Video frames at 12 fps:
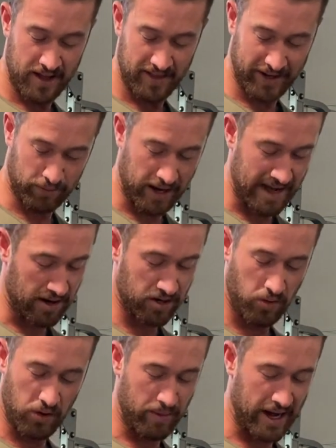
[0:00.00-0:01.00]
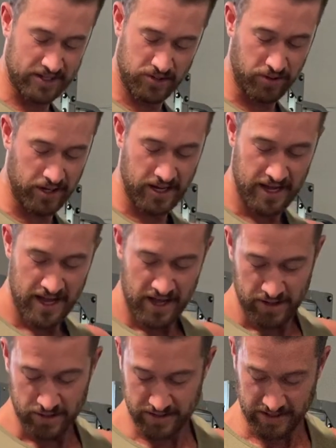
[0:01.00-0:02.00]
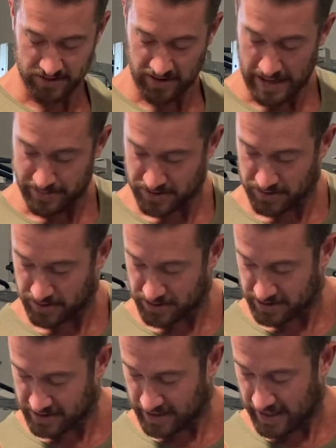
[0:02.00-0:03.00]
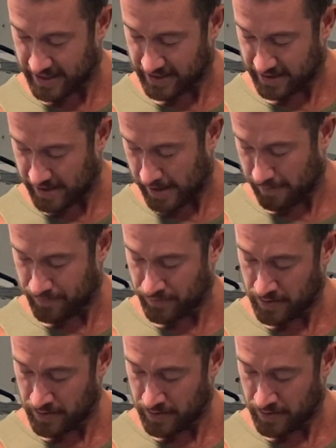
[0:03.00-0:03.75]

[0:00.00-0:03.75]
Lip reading: Like right now, going back to it, those things are absolutely just lighting up.